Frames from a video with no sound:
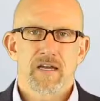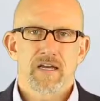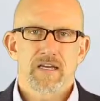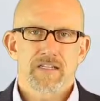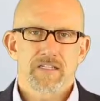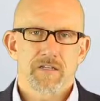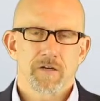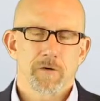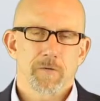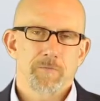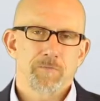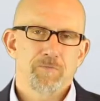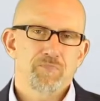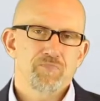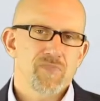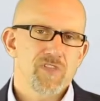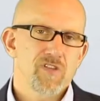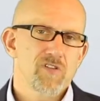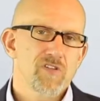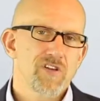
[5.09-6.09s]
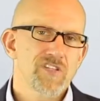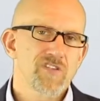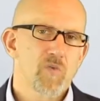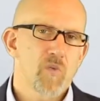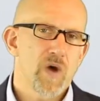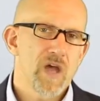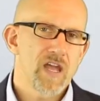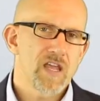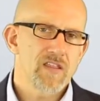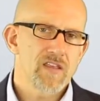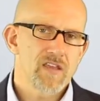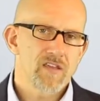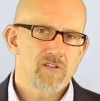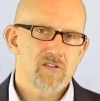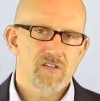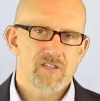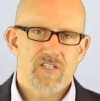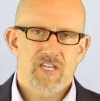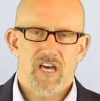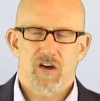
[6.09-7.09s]
So there is a way that you
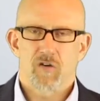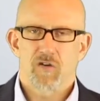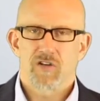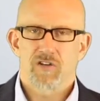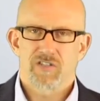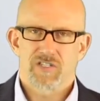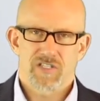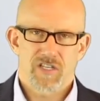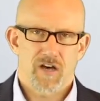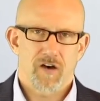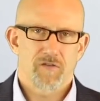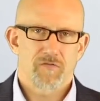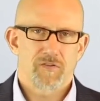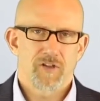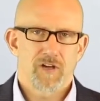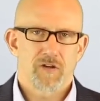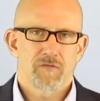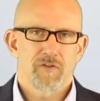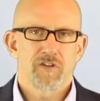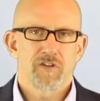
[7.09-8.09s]
can tell yourself, you know, if